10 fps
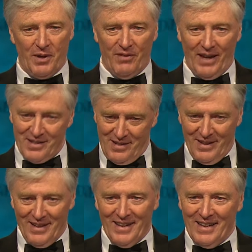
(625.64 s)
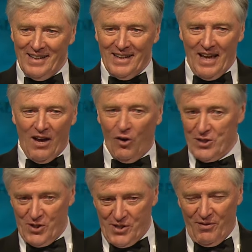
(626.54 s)
we've had all
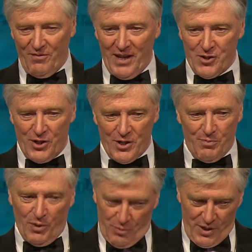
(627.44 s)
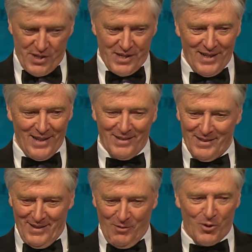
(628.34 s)
sorts of adventures, but we're still
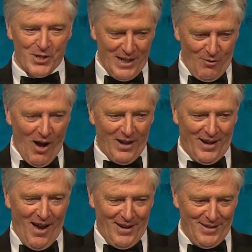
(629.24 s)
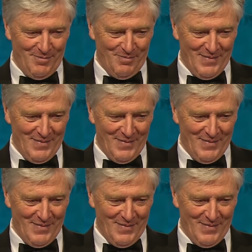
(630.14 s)
rocking on.